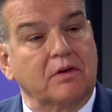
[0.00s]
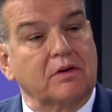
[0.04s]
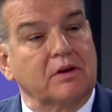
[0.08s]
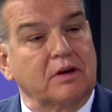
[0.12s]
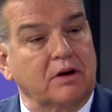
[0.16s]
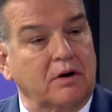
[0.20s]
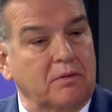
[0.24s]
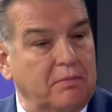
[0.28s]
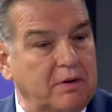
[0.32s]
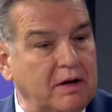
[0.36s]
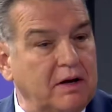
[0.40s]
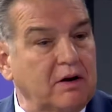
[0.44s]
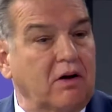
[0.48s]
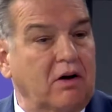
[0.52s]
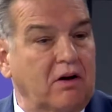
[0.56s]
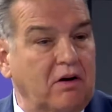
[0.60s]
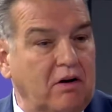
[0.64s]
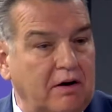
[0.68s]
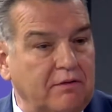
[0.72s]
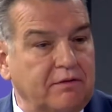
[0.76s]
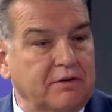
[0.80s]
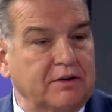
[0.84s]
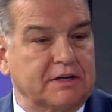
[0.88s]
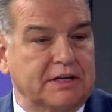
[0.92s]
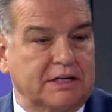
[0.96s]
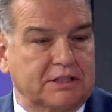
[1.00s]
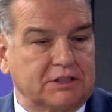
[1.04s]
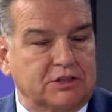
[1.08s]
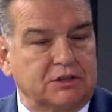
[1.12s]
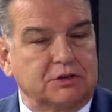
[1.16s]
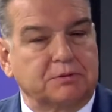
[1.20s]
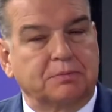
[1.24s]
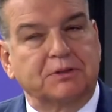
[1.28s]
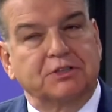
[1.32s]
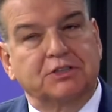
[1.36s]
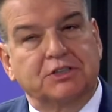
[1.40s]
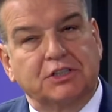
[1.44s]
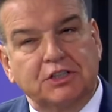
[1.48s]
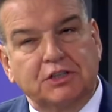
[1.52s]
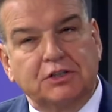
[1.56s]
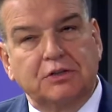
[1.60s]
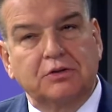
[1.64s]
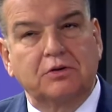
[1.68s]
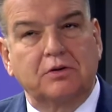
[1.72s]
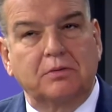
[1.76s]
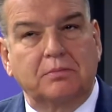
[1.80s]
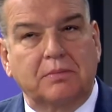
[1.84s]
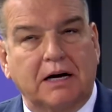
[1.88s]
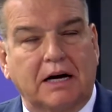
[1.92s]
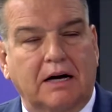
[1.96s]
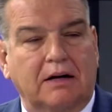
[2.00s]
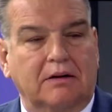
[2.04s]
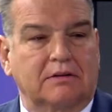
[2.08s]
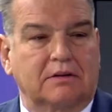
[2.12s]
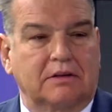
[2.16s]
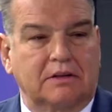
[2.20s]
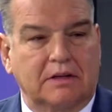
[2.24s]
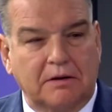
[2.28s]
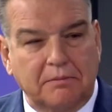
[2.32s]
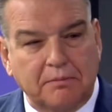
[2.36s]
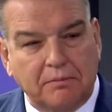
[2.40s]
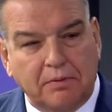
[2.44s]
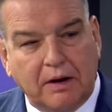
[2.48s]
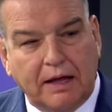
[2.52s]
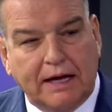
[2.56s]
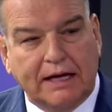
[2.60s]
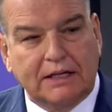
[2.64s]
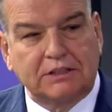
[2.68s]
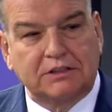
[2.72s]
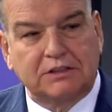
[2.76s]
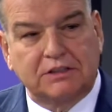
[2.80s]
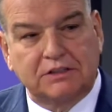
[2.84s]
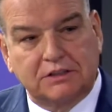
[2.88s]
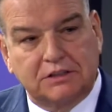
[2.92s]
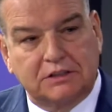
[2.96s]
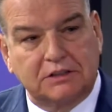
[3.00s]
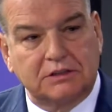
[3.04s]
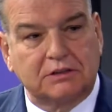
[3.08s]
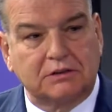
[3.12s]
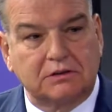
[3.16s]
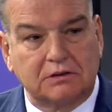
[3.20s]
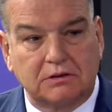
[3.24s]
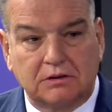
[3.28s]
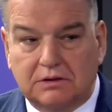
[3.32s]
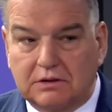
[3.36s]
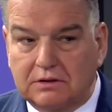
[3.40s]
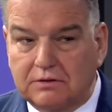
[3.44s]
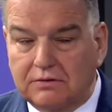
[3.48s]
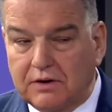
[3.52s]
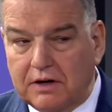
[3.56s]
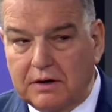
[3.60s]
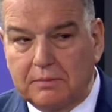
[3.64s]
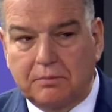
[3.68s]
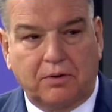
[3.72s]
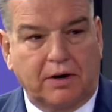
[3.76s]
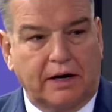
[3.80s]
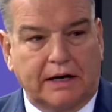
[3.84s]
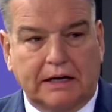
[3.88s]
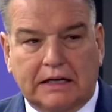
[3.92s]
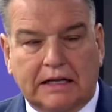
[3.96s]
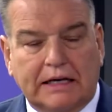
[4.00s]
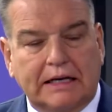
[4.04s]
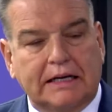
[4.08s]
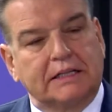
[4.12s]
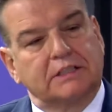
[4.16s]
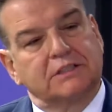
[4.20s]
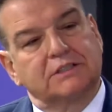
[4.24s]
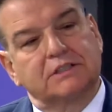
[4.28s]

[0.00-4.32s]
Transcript: been offered dentures, but she knew about implants because she's a very bright lady, and